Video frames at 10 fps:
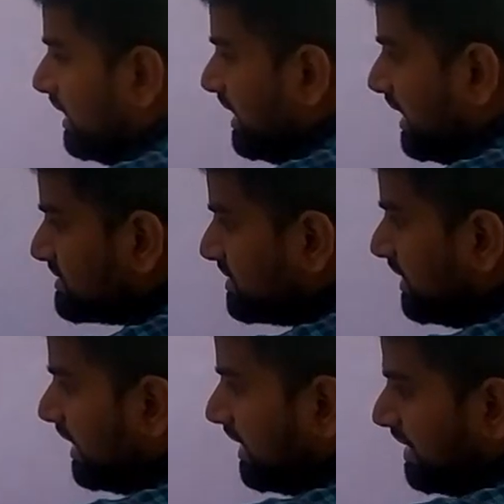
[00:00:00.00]
any
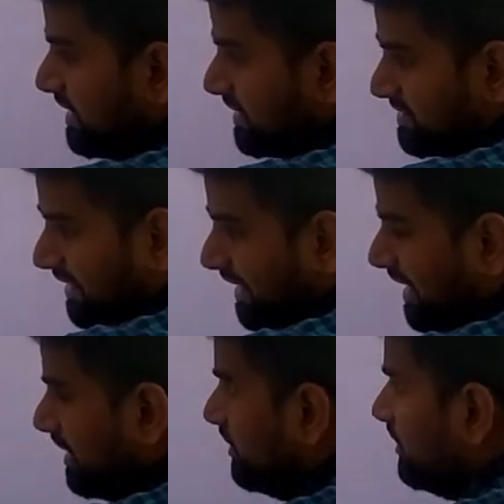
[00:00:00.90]
external
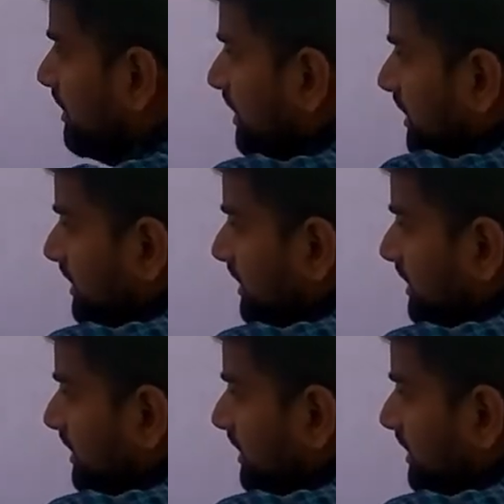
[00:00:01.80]
angle,